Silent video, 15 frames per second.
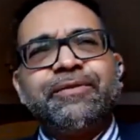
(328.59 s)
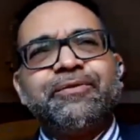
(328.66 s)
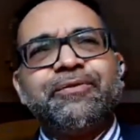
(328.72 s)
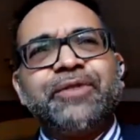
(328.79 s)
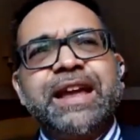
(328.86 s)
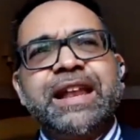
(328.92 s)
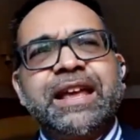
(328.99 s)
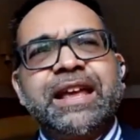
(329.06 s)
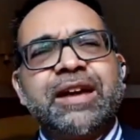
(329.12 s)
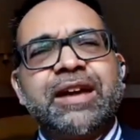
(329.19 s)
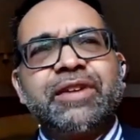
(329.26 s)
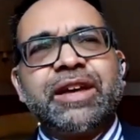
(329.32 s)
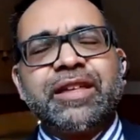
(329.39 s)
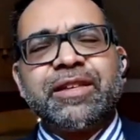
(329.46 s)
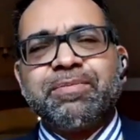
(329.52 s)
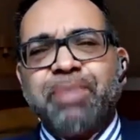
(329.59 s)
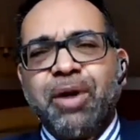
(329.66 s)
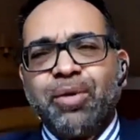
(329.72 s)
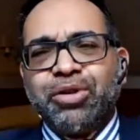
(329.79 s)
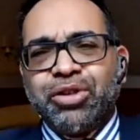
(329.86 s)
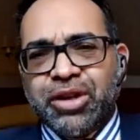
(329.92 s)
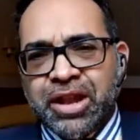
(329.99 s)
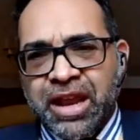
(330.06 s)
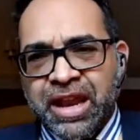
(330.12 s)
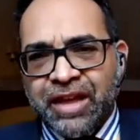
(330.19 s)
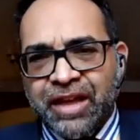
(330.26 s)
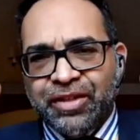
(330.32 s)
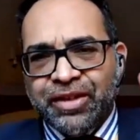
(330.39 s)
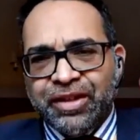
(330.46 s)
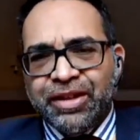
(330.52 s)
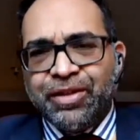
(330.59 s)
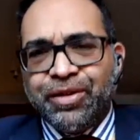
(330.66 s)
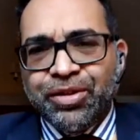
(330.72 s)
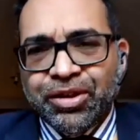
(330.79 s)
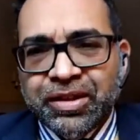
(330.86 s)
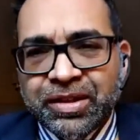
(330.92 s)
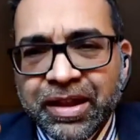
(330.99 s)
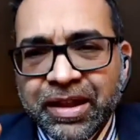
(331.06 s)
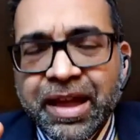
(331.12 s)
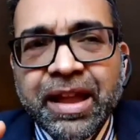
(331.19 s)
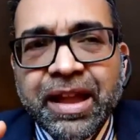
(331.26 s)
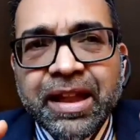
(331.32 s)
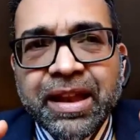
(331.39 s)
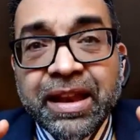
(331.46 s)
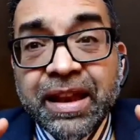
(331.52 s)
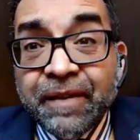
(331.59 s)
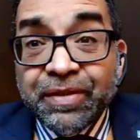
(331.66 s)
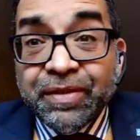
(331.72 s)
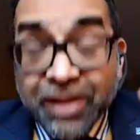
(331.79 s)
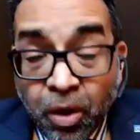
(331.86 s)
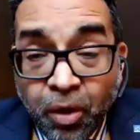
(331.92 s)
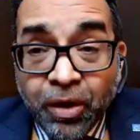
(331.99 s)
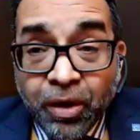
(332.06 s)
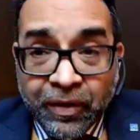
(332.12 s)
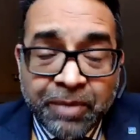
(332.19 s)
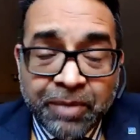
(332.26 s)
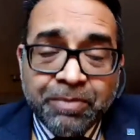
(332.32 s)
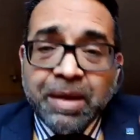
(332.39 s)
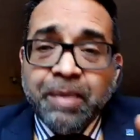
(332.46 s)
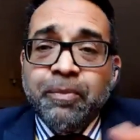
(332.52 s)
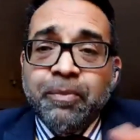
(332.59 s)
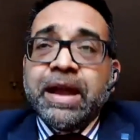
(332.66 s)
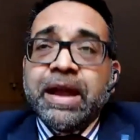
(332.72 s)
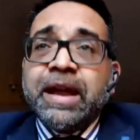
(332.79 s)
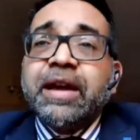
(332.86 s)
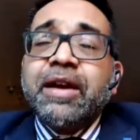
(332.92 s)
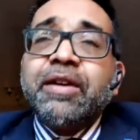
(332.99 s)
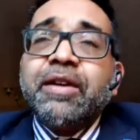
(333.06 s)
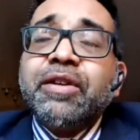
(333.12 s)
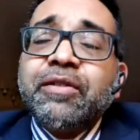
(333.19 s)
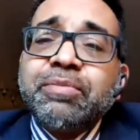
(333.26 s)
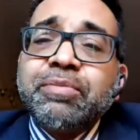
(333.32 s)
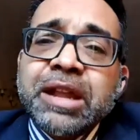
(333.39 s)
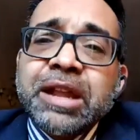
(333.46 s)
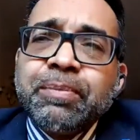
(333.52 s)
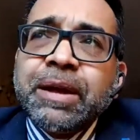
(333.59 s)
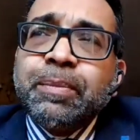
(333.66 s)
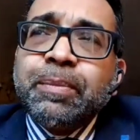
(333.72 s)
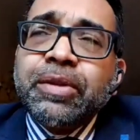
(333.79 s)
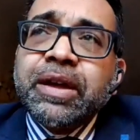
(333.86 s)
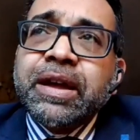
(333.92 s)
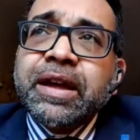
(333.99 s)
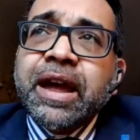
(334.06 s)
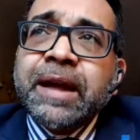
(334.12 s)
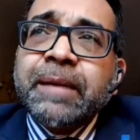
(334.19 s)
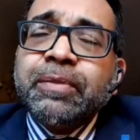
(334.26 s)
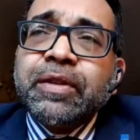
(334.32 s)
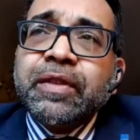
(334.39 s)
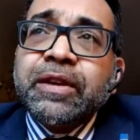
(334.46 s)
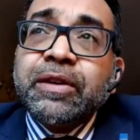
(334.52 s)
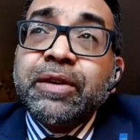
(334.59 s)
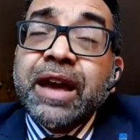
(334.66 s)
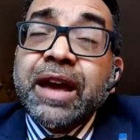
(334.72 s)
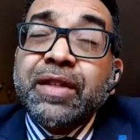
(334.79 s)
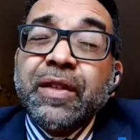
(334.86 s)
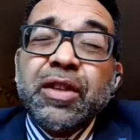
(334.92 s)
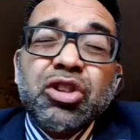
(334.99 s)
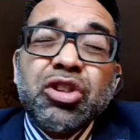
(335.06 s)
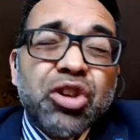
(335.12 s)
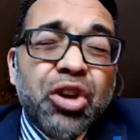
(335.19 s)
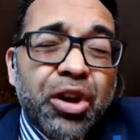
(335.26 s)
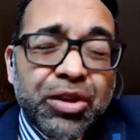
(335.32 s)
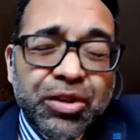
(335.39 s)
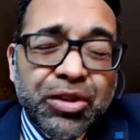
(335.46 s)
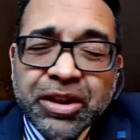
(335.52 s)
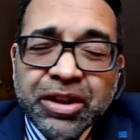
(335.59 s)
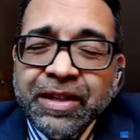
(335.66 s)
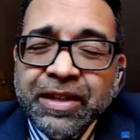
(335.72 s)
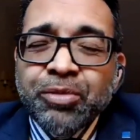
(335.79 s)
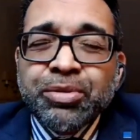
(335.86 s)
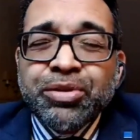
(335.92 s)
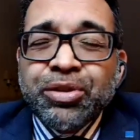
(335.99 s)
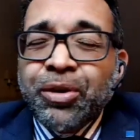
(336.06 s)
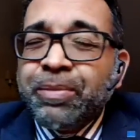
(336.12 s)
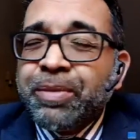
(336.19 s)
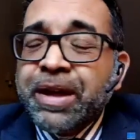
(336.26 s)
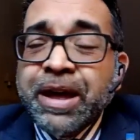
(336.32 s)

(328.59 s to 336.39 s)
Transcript: feeling of expulsion and exclusion lives long in the memory of many people that came to the UK. So the church did a terrible job,